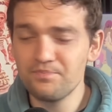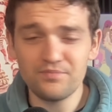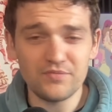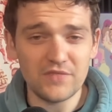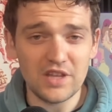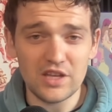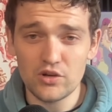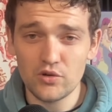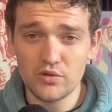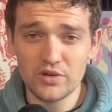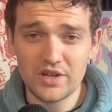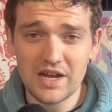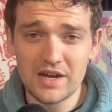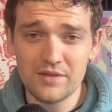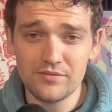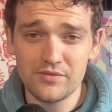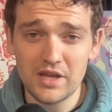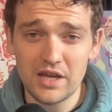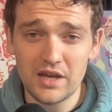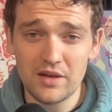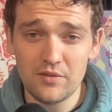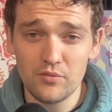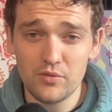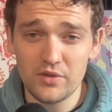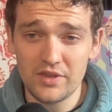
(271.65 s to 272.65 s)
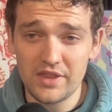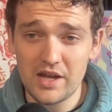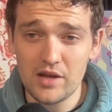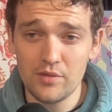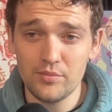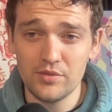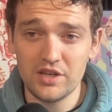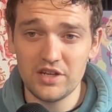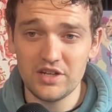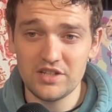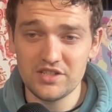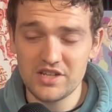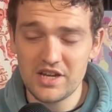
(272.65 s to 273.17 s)
They don't have that with
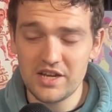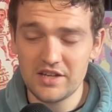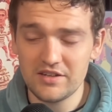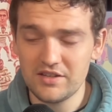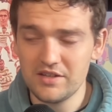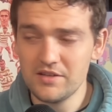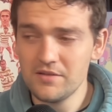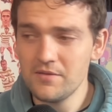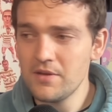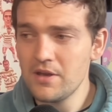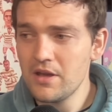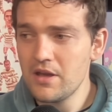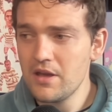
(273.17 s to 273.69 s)
Albinizetti.